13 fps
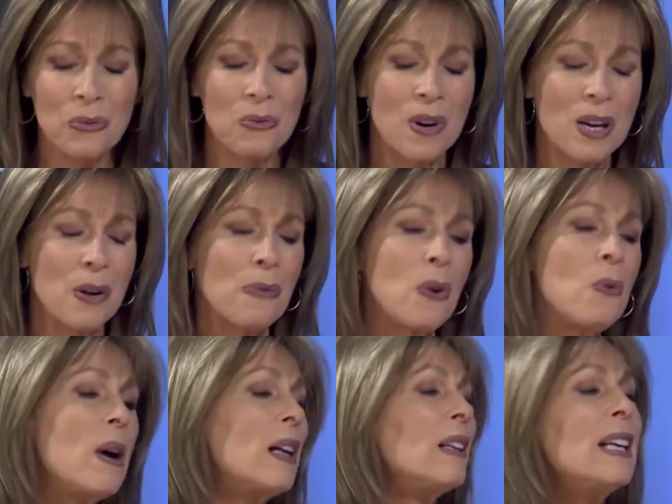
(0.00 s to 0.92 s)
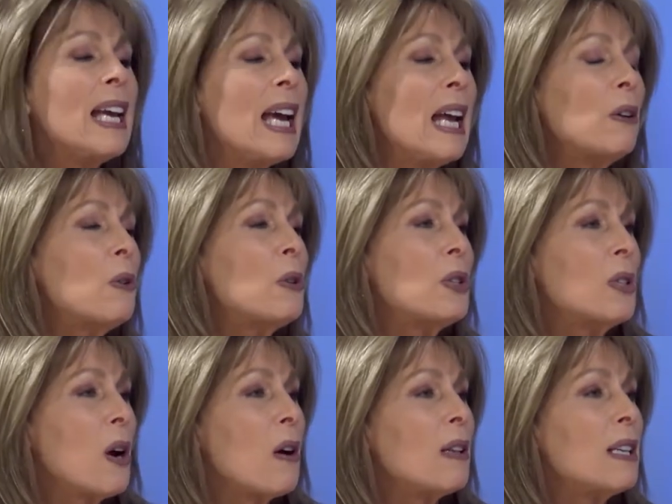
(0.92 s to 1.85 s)
wonderful. Well, and of course,
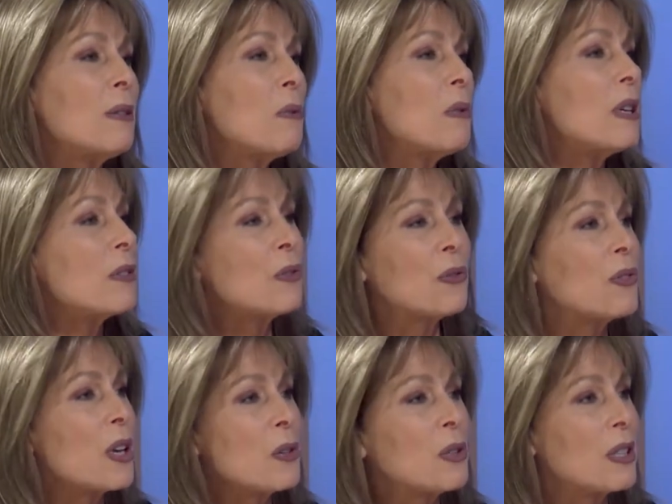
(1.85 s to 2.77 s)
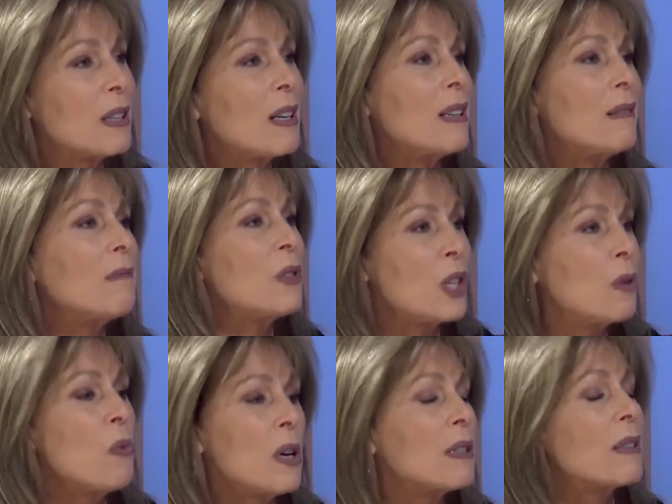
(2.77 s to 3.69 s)
Sharlot was such, uh, she
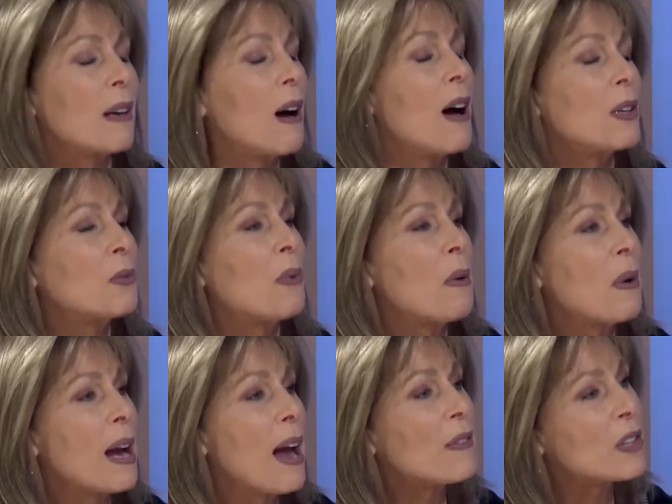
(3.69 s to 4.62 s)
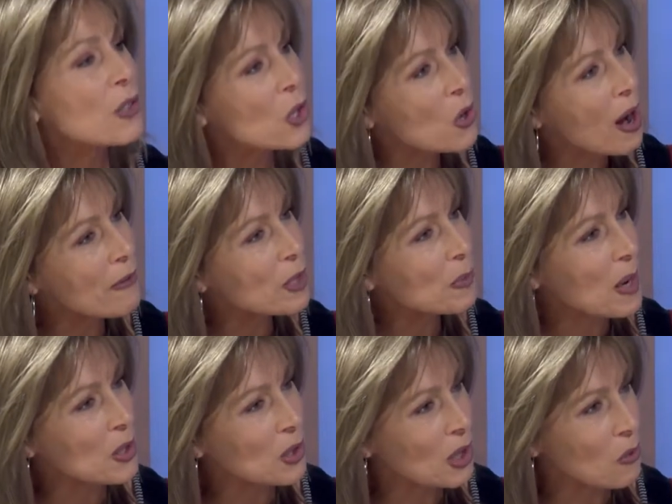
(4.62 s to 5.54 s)
was the cause why we have this. And you have a
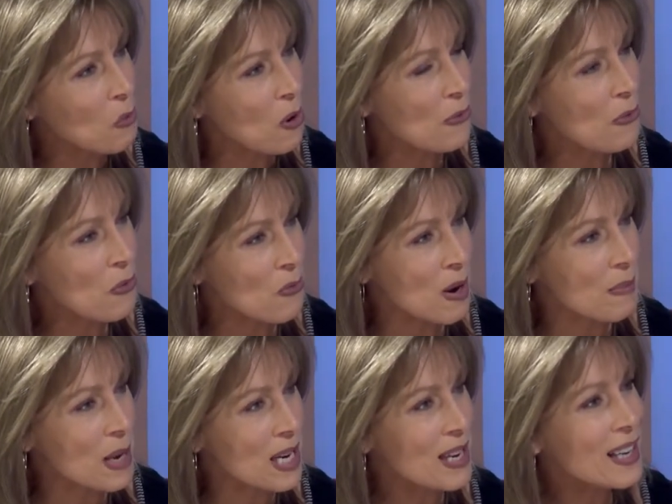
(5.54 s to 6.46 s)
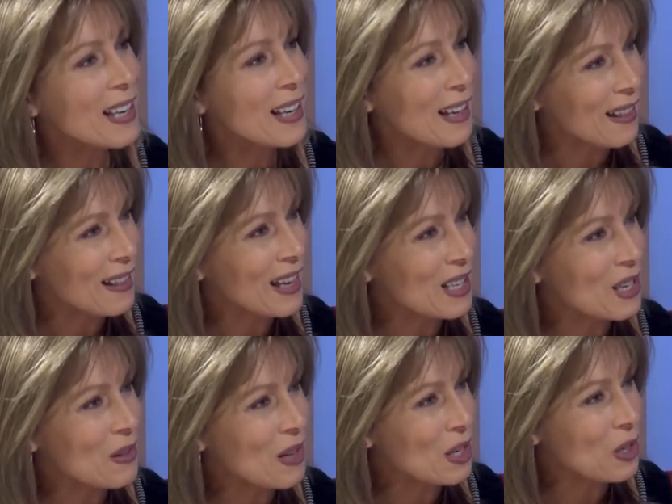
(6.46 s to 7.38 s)
special award for women that,
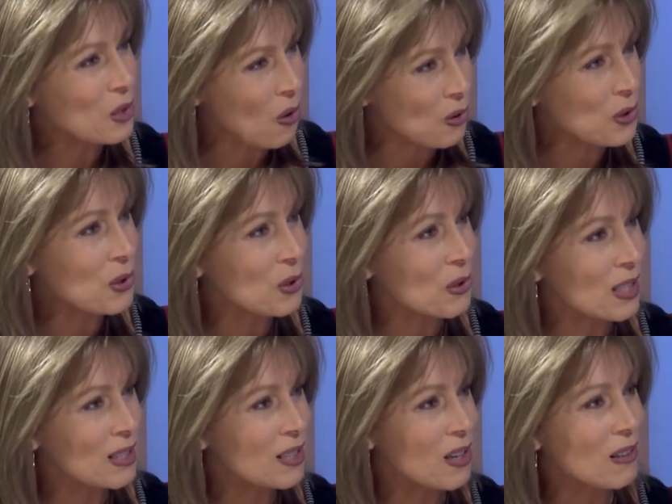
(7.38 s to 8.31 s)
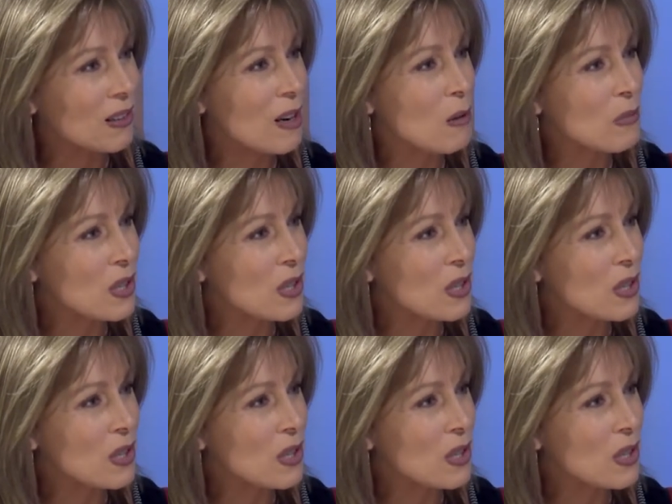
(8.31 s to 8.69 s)
that you also do at Sharlot yes, Hall